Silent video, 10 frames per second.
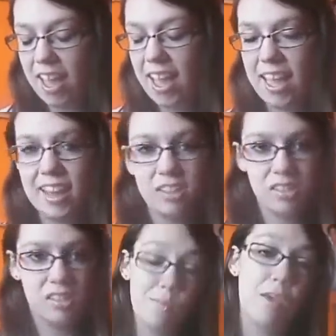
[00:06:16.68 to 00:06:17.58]
and I
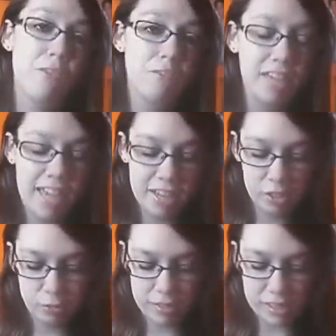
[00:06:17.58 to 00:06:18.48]
just thought, my favorite
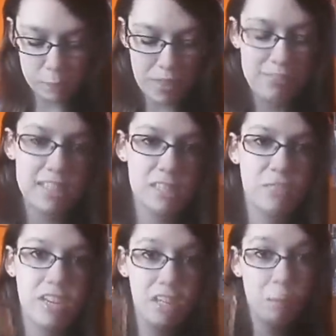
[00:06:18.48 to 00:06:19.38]
candle for this month is
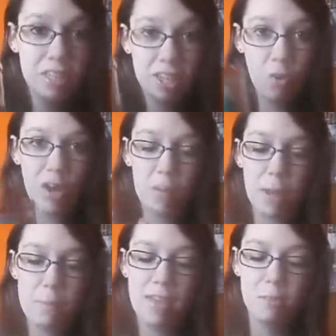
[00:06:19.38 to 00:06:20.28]
Vanilla Bean Noel by
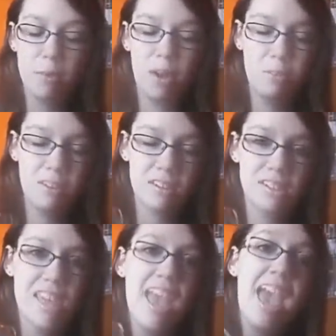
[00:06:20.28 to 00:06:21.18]
Bath & Body Works.
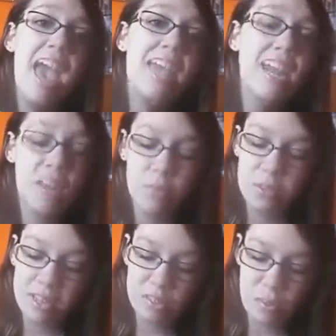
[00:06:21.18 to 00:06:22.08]
And I know what
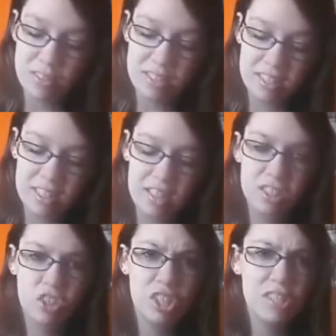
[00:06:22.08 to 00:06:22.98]
you guys are thinking,
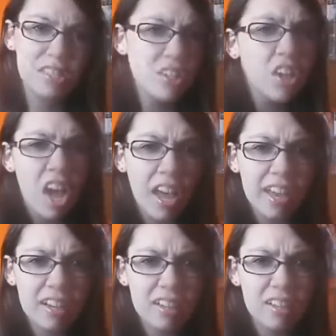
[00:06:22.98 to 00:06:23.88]
she's still
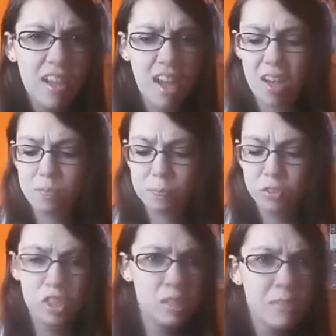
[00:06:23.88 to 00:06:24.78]
on
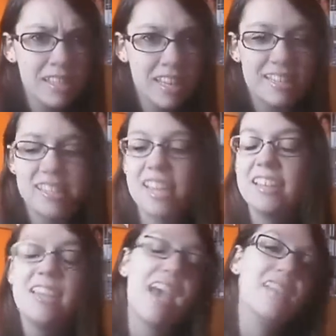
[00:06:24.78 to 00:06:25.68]
Christmas scents,
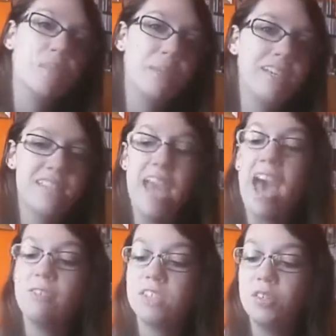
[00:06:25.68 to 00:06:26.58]
and yes, because I
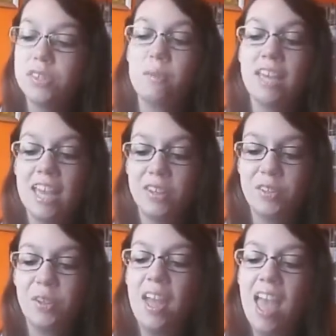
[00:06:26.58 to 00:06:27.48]
have to use up my
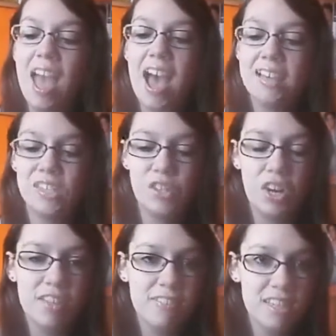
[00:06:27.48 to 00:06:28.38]
candle. I
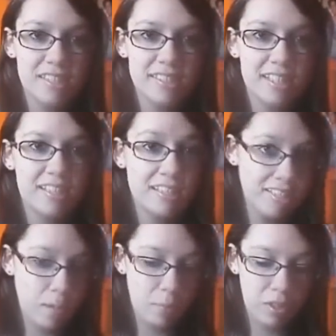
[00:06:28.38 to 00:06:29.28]
started this in
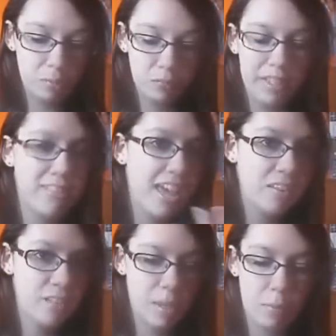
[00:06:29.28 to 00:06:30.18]
December, like the end
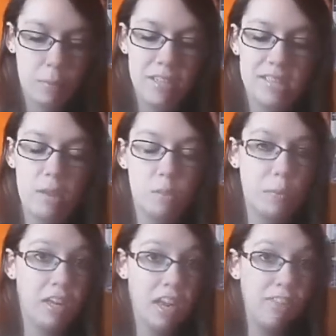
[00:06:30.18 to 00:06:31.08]
of December, because I was
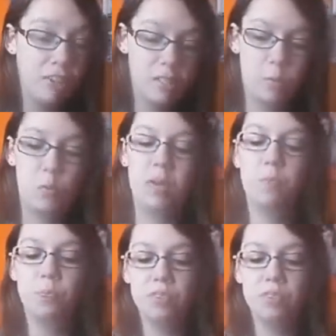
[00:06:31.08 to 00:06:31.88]
burning another Christmas one,